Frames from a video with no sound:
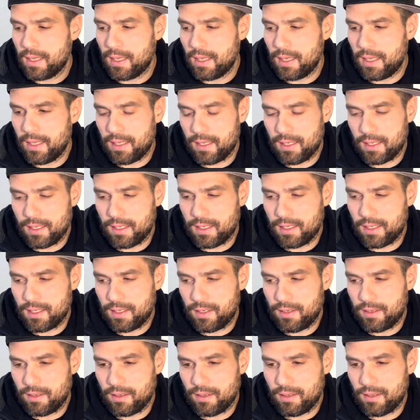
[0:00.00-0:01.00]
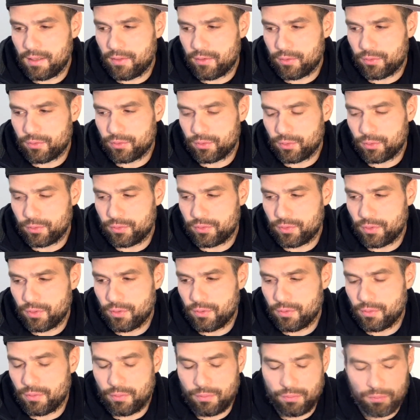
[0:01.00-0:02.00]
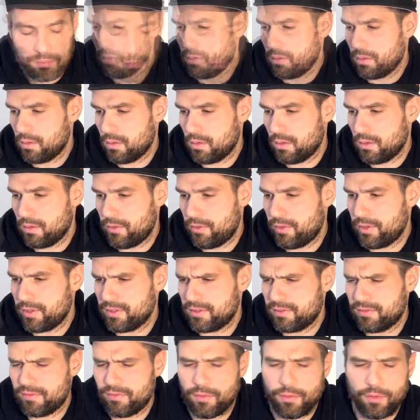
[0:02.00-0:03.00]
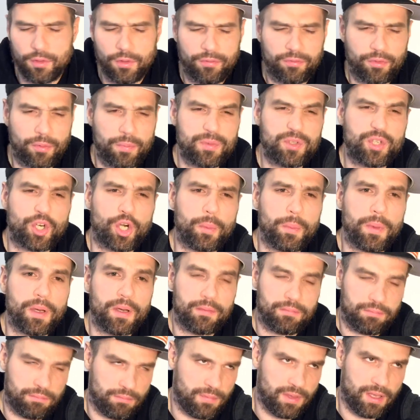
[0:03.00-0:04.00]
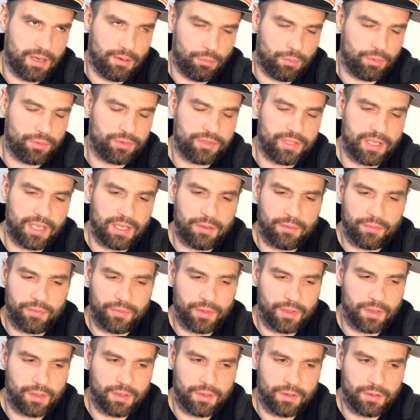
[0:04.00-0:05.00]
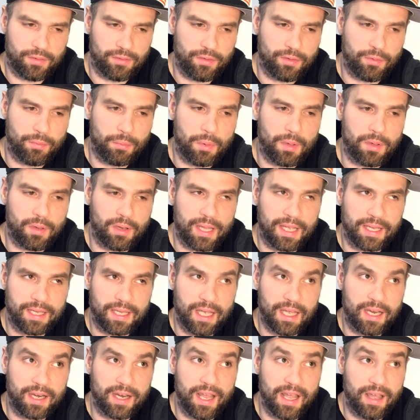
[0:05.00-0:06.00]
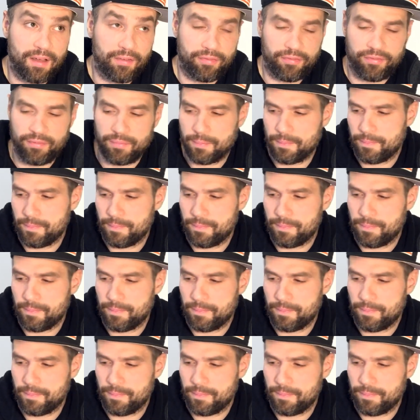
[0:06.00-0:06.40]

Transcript: And there's also things from German that will sound like an F.